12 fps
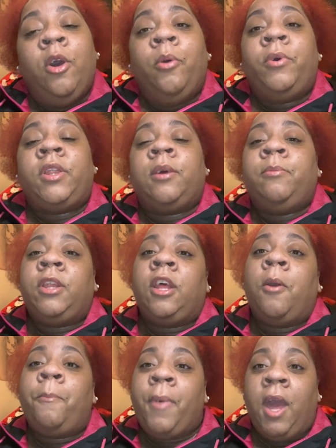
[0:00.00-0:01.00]
with them and
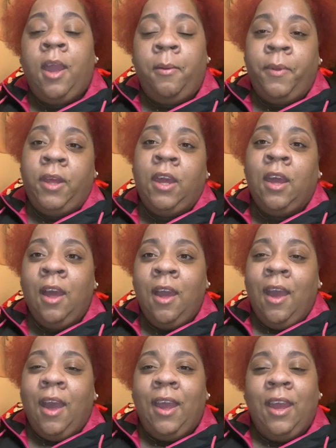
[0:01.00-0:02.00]
their baby.
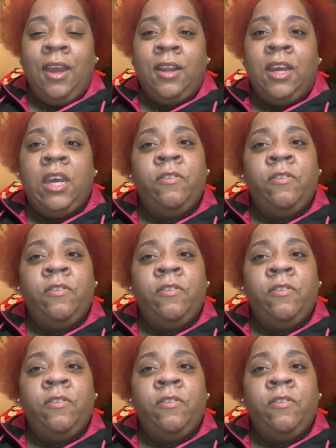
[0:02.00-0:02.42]
And he